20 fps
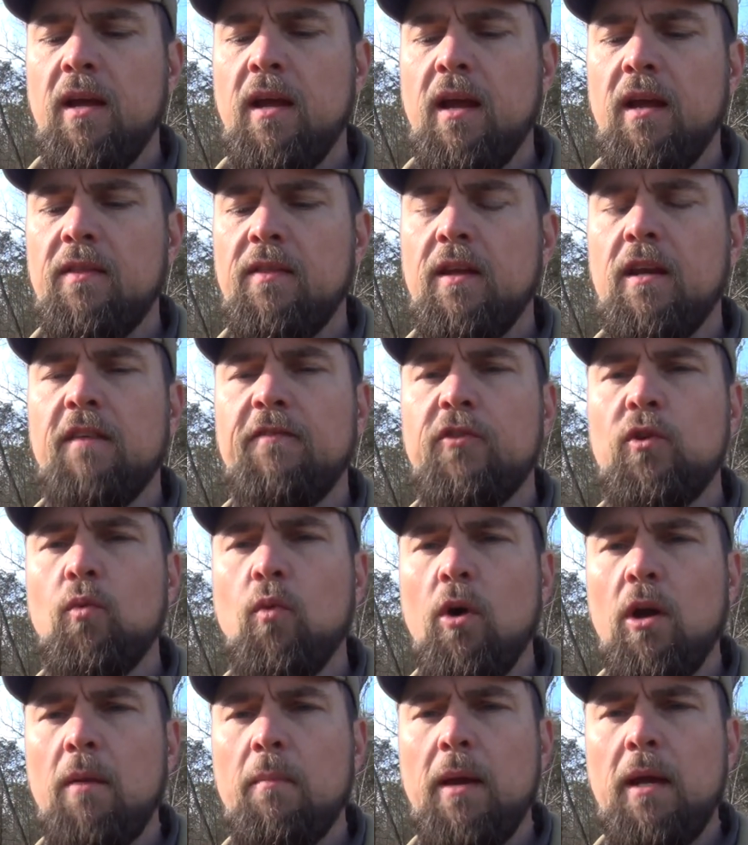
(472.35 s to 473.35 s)
And then if you
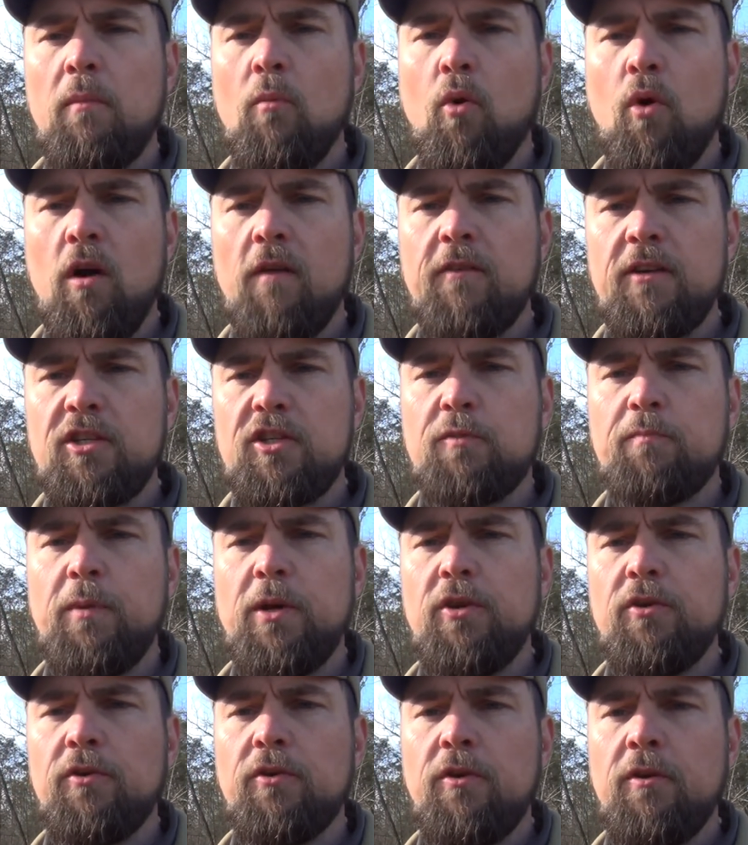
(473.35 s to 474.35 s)
want to make more of a
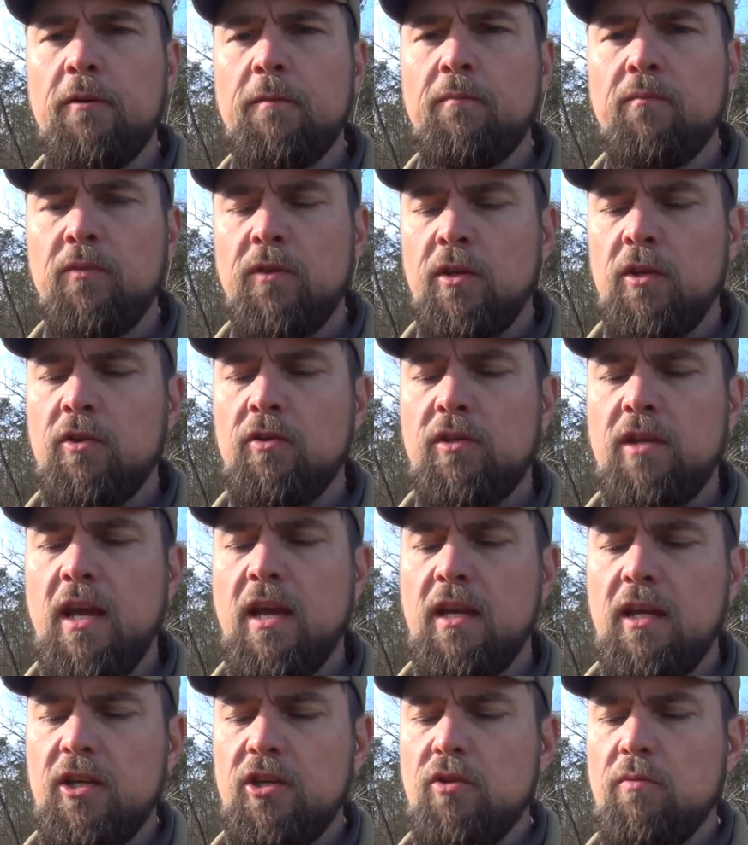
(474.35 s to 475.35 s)
spoon, you
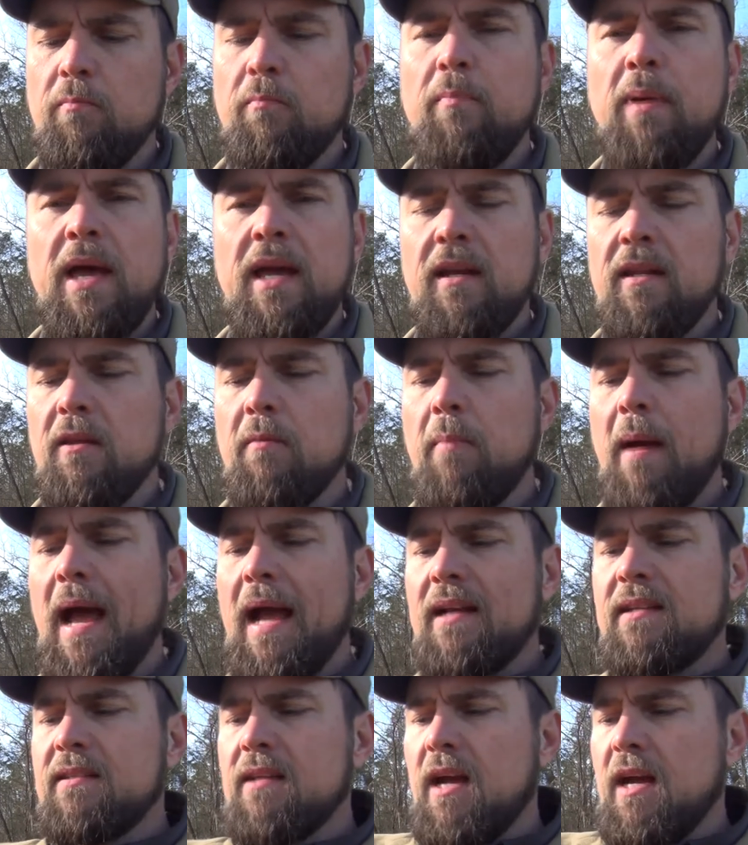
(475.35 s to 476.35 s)
take and you bend the
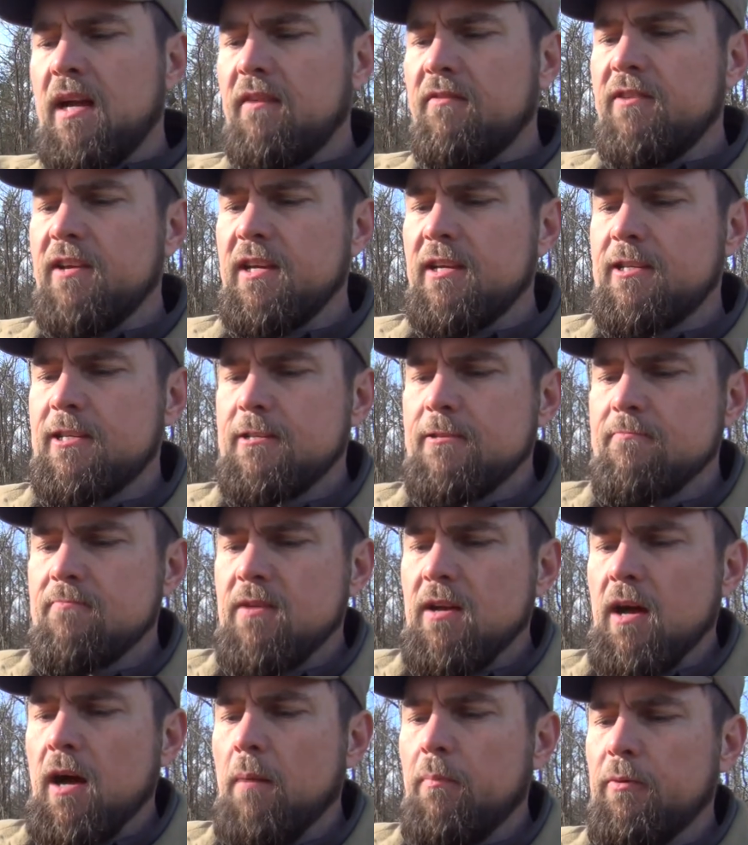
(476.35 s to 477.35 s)
backside of this
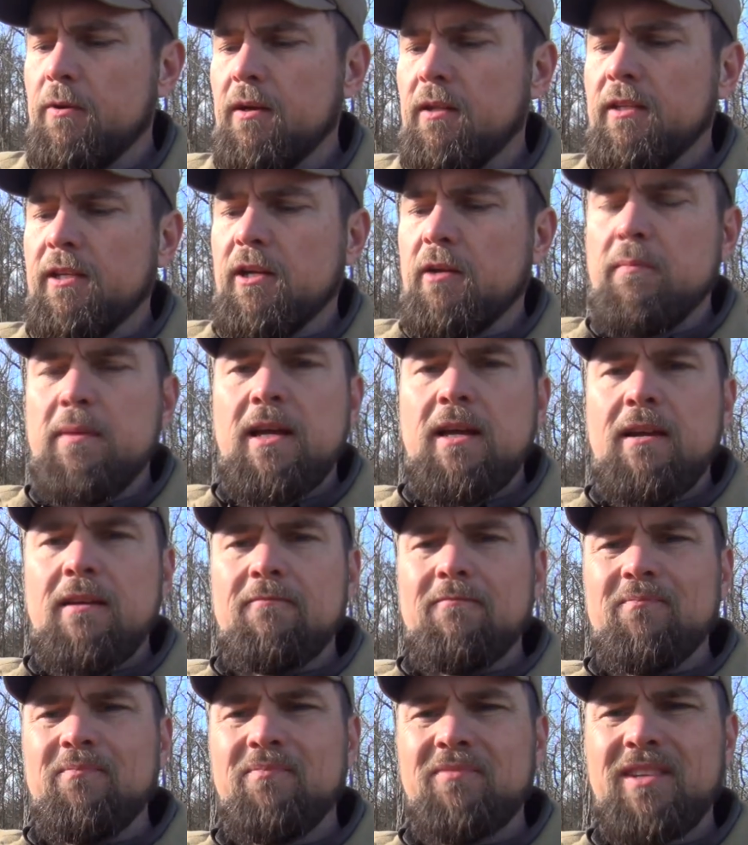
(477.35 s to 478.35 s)
up a little bit
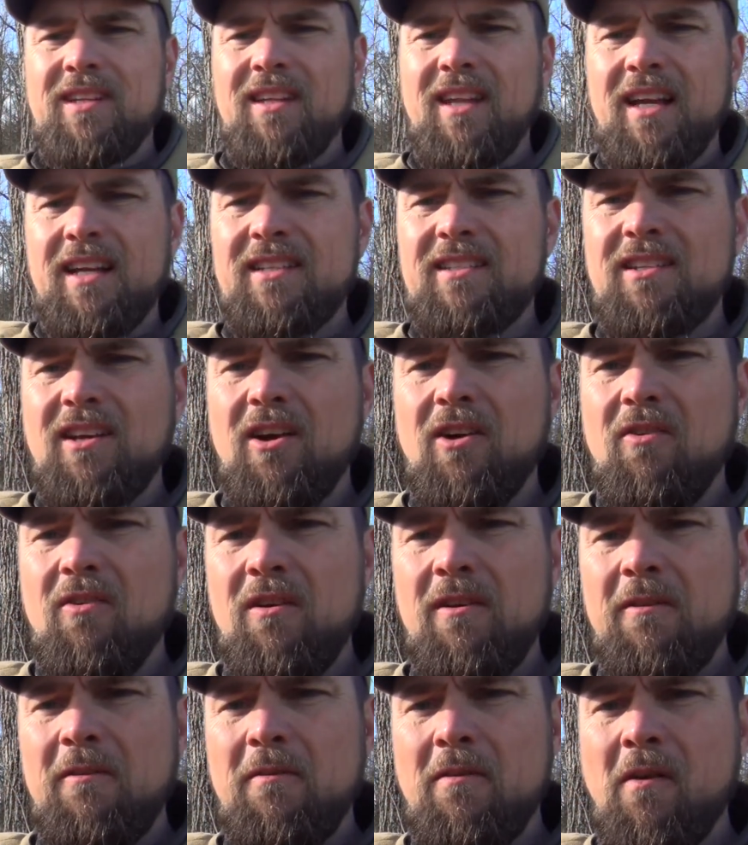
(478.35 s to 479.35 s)
like so.
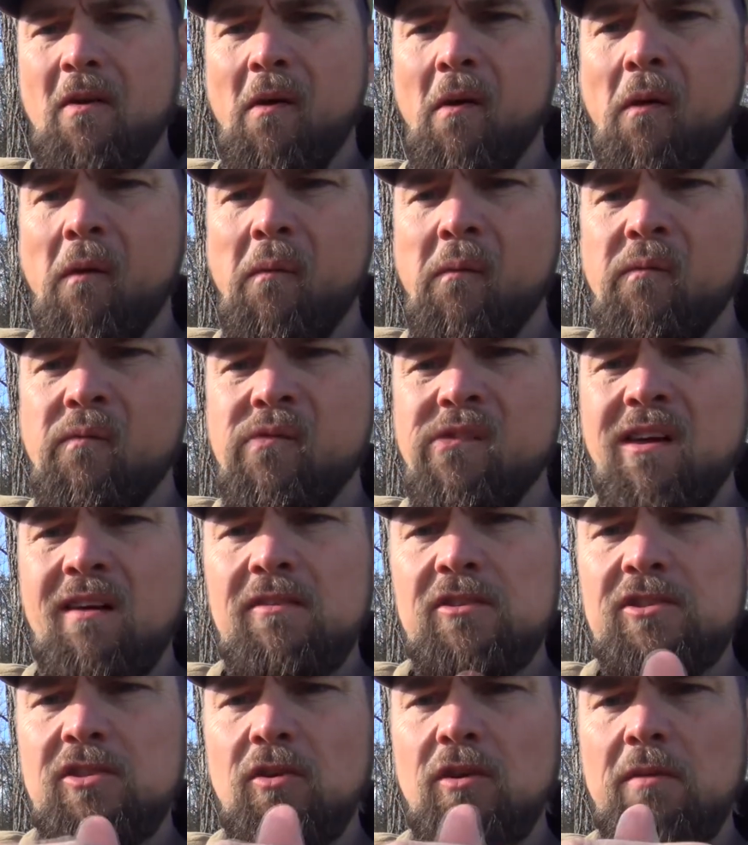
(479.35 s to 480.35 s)

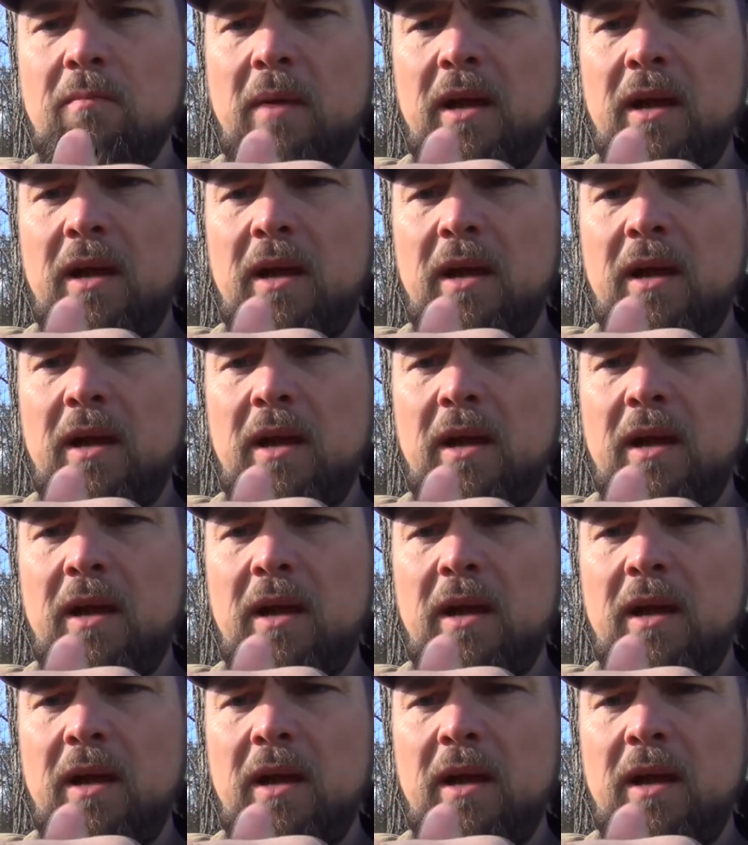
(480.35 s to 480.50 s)
So it